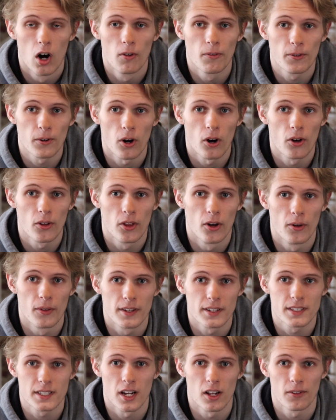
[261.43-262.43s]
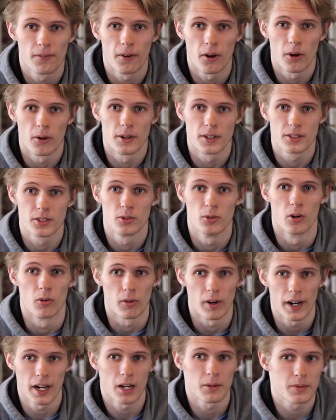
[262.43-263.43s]
Overall though, this telephoto is cool.
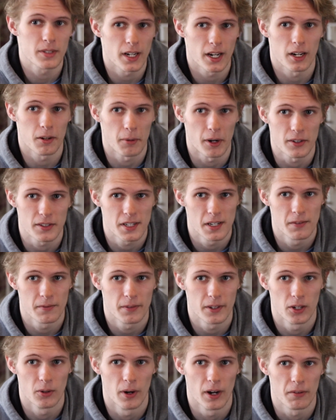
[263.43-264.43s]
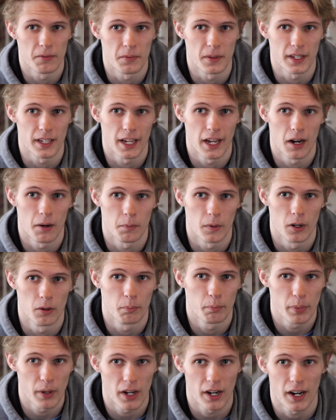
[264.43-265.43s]
Right now I'm standing about 10 feet away from the
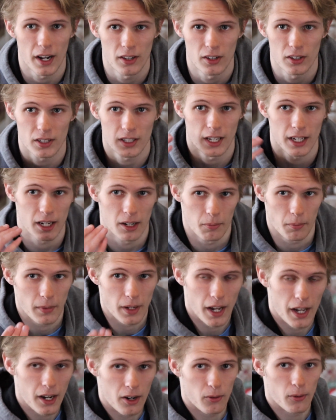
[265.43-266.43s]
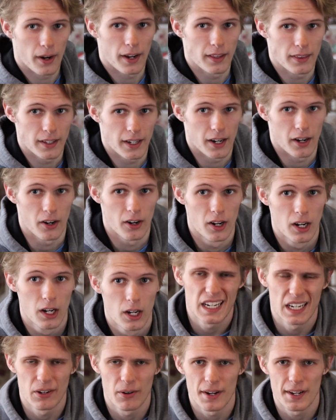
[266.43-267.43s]
camera, but I look like I'm kind of right there.
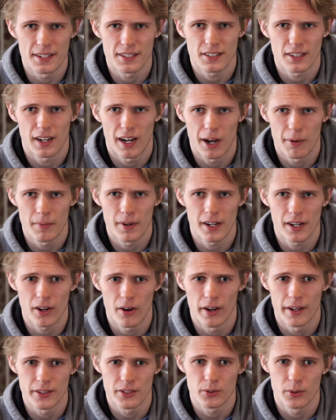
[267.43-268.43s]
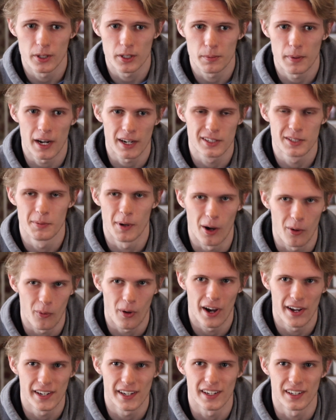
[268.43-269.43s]
Anyways, I'm gonna go ahead and switch back to my
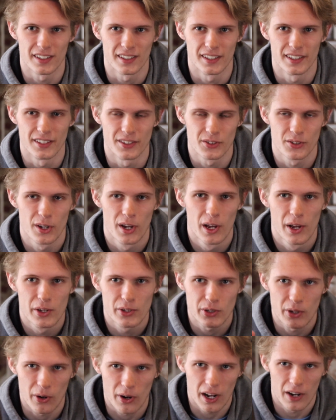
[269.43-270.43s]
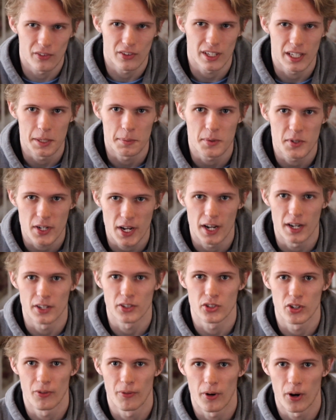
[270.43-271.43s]
wide angle lens so I don't have to keep
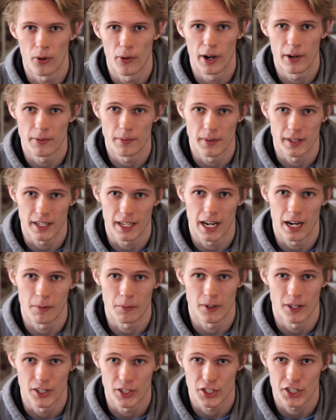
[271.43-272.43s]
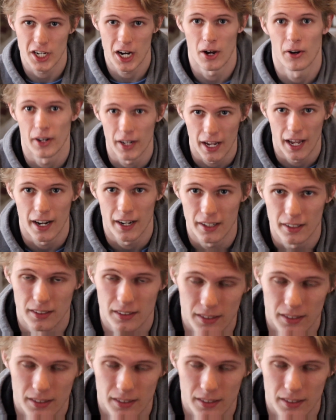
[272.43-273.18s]
standing so far away from the camera and shouting at it.